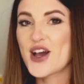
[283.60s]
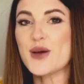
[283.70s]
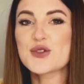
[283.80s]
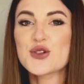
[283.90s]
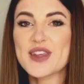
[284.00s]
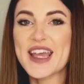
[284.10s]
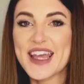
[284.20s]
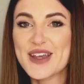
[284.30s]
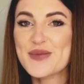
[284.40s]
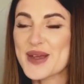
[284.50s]
I'm sure they
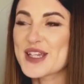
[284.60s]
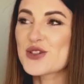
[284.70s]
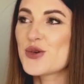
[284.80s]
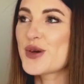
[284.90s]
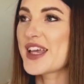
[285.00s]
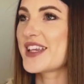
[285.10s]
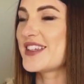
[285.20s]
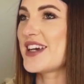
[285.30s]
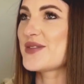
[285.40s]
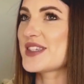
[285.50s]
hear me talking
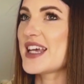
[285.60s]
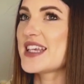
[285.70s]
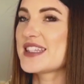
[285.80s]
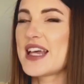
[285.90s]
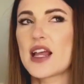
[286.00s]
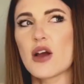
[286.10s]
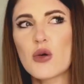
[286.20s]
downstairs and they're like,